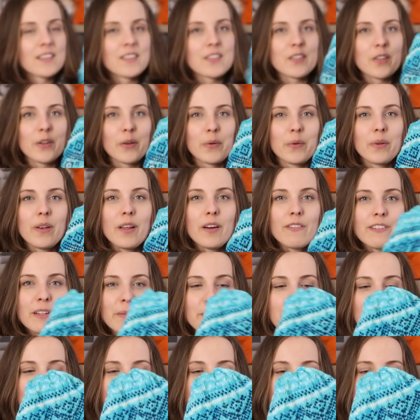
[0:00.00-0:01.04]
So
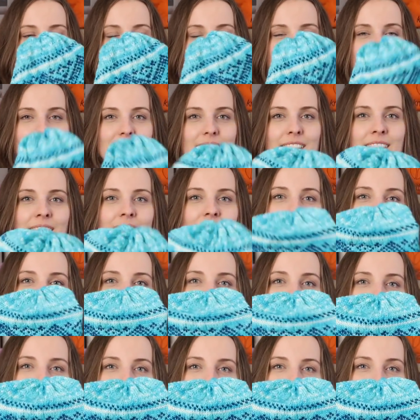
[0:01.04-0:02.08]
lovely pattern,
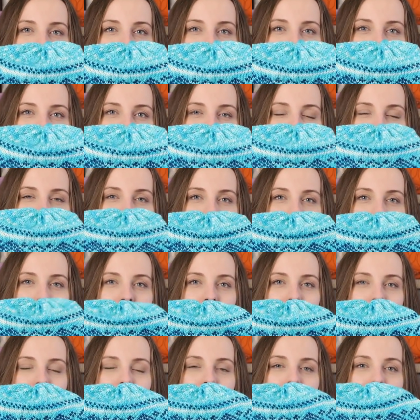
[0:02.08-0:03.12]
recommend to
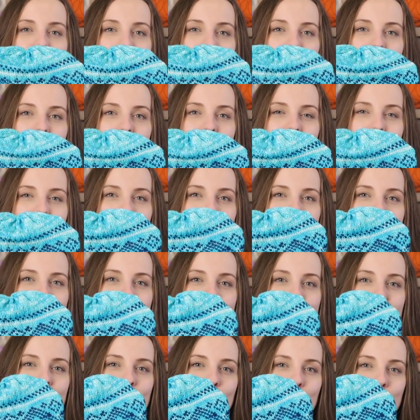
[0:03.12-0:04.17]
check
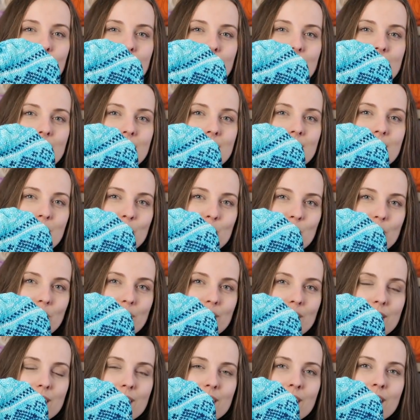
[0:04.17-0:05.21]
lilies, Nordic
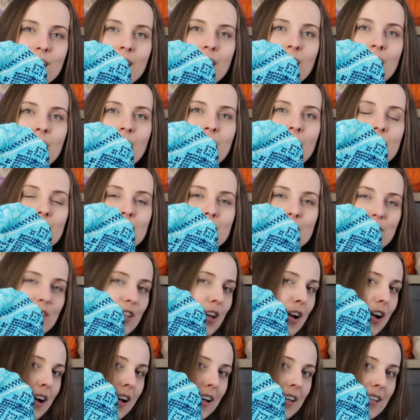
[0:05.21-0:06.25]
stitches
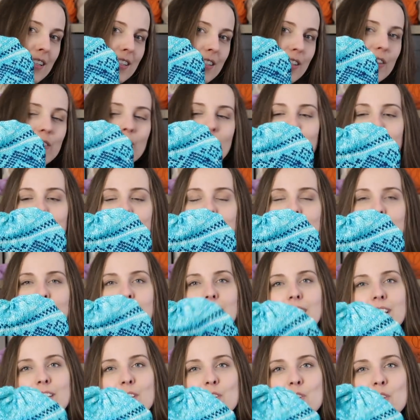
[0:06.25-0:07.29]
designs and
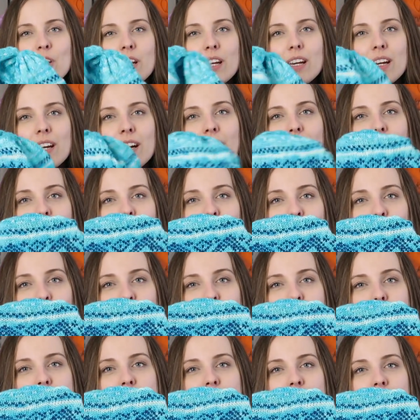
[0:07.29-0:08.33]
reverently check her
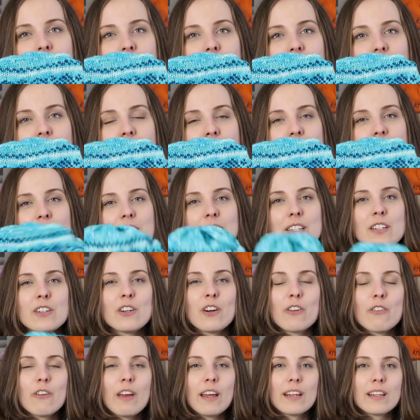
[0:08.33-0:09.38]
out. I've knitted
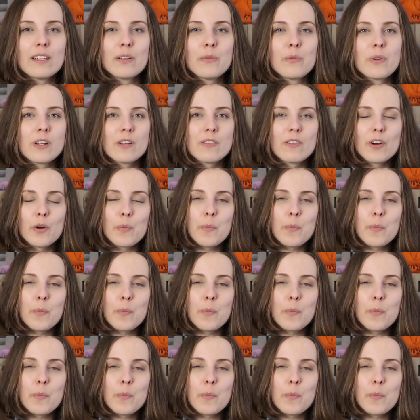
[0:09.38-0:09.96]
already one of